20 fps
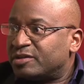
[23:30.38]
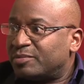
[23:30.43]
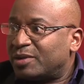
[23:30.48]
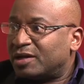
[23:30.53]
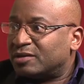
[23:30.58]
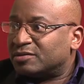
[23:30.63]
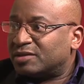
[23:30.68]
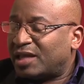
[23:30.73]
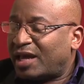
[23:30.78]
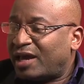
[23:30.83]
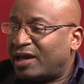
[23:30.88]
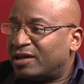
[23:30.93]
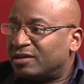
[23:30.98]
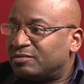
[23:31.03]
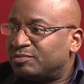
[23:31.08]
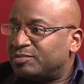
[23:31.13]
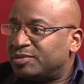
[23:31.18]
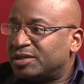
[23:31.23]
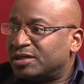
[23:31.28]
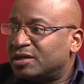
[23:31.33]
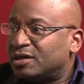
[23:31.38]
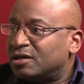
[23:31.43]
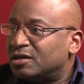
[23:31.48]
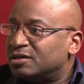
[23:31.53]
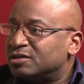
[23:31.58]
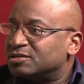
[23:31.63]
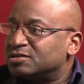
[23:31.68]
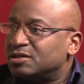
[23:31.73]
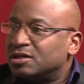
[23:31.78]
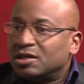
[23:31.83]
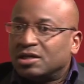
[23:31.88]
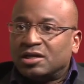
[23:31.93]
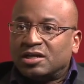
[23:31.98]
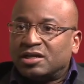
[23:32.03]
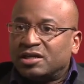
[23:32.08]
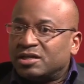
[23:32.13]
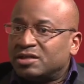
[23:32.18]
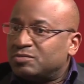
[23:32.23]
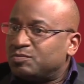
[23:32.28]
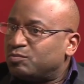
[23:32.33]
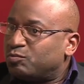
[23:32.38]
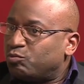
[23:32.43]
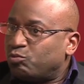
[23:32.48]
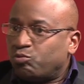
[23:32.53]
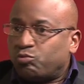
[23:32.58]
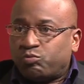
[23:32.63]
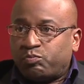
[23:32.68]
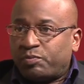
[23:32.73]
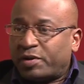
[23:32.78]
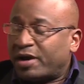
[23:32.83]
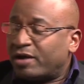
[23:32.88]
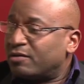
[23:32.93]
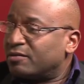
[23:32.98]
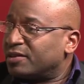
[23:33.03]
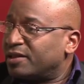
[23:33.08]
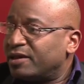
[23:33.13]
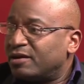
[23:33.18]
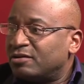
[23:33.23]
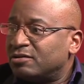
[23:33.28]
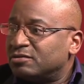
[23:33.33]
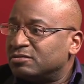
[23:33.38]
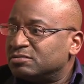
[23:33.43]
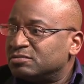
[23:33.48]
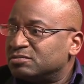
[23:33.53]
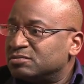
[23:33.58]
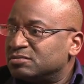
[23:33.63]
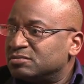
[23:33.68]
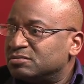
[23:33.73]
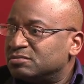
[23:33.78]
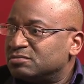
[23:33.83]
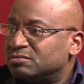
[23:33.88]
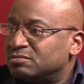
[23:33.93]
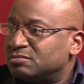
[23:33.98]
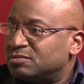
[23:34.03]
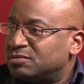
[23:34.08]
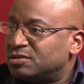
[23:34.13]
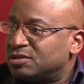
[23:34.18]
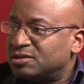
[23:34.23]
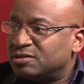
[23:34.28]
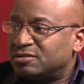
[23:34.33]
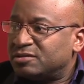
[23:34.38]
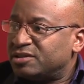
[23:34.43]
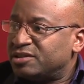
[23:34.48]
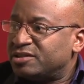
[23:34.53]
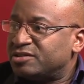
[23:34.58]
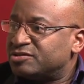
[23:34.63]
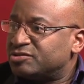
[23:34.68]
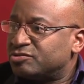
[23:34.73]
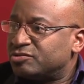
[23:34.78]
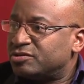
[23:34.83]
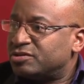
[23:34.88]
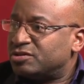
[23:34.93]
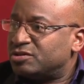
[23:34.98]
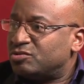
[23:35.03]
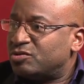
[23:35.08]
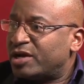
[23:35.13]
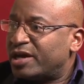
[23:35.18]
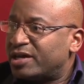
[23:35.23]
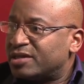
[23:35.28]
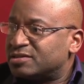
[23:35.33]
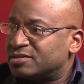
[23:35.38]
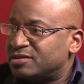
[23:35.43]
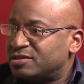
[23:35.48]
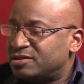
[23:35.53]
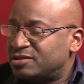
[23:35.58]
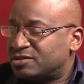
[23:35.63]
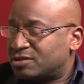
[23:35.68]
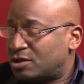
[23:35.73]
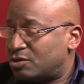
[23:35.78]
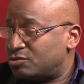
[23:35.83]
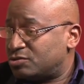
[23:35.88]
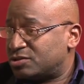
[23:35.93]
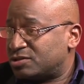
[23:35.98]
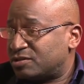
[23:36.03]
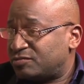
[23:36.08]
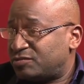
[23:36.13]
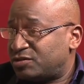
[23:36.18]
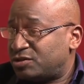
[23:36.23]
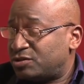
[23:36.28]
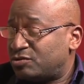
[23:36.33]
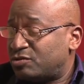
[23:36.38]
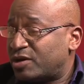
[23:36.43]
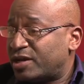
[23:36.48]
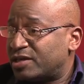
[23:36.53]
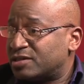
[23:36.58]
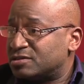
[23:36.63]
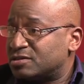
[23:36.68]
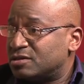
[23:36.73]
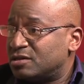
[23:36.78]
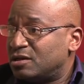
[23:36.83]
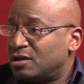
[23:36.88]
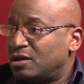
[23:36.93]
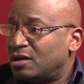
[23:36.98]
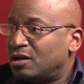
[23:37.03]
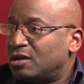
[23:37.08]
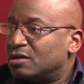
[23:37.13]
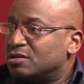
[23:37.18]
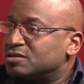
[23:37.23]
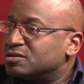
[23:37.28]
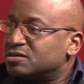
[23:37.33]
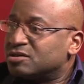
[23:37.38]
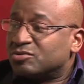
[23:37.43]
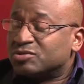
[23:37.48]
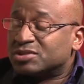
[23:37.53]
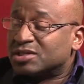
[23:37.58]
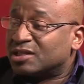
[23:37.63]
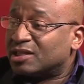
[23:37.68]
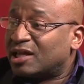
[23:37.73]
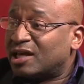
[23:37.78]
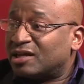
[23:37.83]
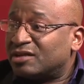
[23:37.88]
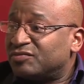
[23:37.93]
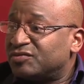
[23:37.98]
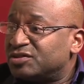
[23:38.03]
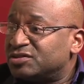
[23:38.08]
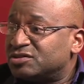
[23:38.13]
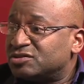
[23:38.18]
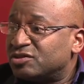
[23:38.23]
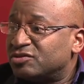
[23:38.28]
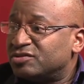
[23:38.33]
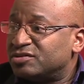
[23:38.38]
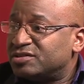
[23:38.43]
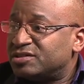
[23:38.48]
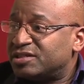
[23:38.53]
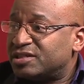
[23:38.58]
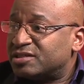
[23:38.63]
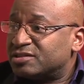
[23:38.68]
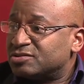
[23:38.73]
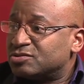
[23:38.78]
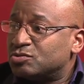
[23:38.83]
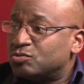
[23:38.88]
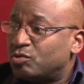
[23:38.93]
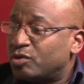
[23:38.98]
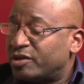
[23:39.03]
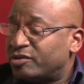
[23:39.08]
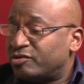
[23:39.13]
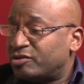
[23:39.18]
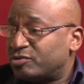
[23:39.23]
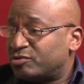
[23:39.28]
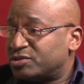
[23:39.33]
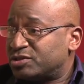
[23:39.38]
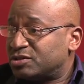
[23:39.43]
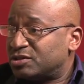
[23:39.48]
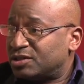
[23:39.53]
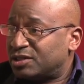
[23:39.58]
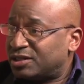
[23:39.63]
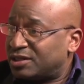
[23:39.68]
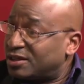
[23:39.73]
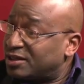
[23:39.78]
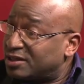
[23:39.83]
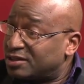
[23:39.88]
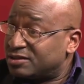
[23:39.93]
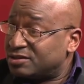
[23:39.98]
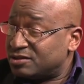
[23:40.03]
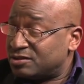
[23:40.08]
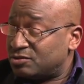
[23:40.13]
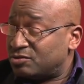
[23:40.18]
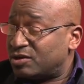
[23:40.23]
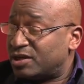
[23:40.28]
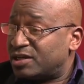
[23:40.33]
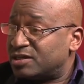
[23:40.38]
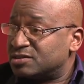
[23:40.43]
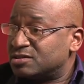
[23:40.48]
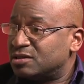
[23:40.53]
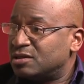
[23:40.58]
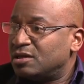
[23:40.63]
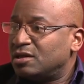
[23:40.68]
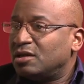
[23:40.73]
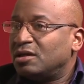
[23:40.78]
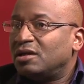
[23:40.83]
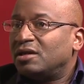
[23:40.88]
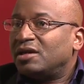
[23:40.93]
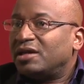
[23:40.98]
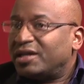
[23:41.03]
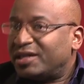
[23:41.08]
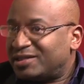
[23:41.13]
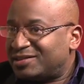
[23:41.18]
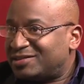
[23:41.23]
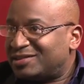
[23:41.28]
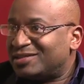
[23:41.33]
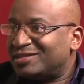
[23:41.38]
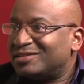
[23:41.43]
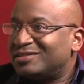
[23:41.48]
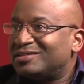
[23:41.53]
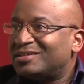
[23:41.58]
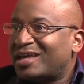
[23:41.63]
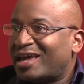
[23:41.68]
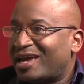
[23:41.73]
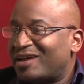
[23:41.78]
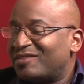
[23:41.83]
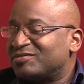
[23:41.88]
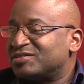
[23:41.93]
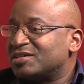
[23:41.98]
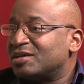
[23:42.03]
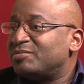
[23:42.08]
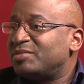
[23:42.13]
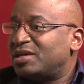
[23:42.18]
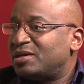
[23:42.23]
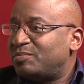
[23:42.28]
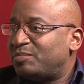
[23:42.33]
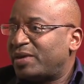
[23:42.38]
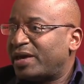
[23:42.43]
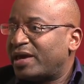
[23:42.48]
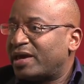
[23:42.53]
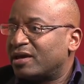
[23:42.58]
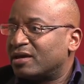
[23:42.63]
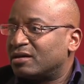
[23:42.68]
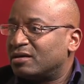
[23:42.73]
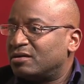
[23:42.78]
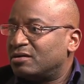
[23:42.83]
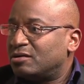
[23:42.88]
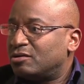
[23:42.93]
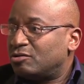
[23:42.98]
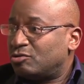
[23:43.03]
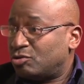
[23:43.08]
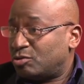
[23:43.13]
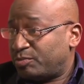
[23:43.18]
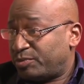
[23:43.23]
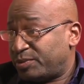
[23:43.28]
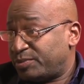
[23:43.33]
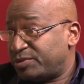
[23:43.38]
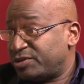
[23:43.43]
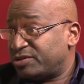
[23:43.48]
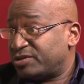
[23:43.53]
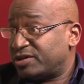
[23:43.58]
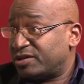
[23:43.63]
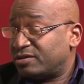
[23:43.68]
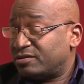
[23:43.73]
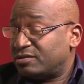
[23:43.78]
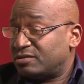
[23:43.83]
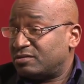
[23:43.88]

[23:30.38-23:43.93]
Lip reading: about that because it paralleled the eastern U.S., east coast of the U.S. There was a lot of uncertainty as to whether it was going to hit the U.S. It did have some impact on Bermuda.